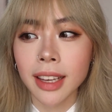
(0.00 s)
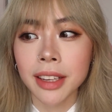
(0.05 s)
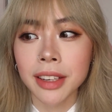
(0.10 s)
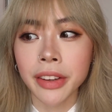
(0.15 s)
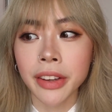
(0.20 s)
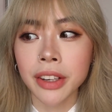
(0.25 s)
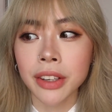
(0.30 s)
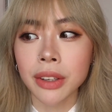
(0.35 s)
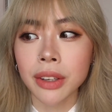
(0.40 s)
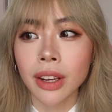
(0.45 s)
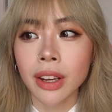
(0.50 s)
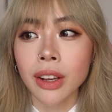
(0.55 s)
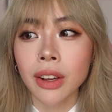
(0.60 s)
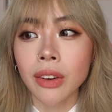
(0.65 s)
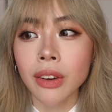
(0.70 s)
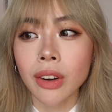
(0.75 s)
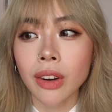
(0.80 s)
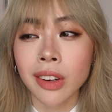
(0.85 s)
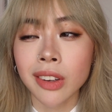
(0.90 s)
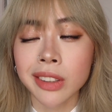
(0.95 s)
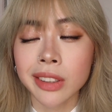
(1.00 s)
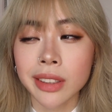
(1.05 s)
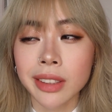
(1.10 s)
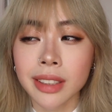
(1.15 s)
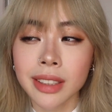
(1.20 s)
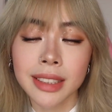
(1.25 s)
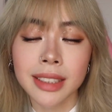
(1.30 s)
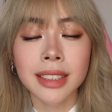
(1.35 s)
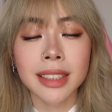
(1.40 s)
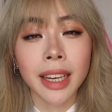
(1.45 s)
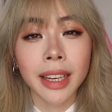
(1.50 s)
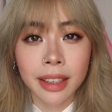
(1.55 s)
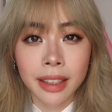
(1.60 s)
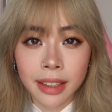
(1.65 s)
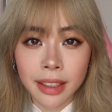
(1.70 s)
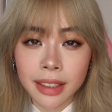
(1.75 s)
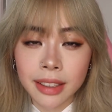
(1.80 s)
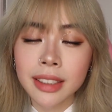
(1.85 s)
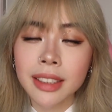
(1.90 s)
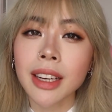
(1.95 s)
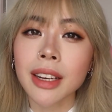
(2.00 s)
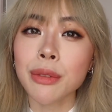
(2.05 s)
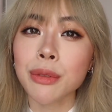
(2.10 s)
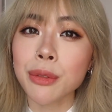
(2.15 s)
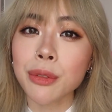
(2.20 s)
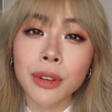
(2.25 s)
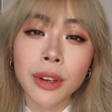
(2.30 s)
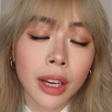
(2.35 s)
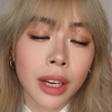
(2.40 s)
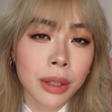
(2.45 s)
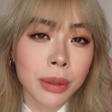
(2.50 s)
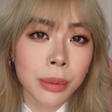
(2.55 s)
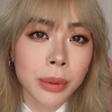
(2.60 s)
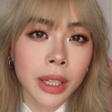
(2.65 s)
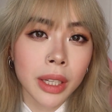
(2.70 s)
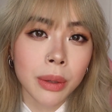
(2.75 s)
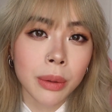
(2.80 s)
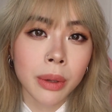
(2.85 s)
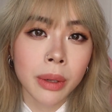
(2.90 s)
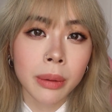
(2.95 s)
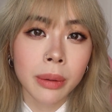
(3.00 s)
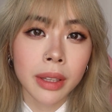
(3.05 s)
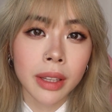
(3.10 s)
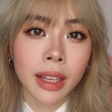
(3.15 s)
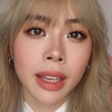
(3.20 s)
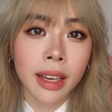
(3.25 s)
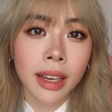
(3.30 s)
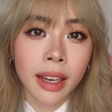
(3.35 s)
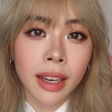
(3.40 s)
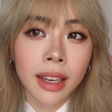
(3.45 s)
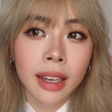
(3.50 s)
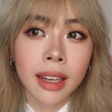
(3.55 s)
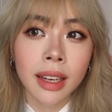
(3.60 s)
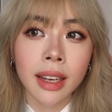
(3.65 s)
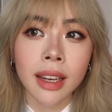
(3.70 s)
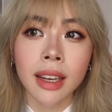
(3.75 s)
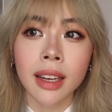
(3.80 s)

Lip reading: And then on the second and third week we were there,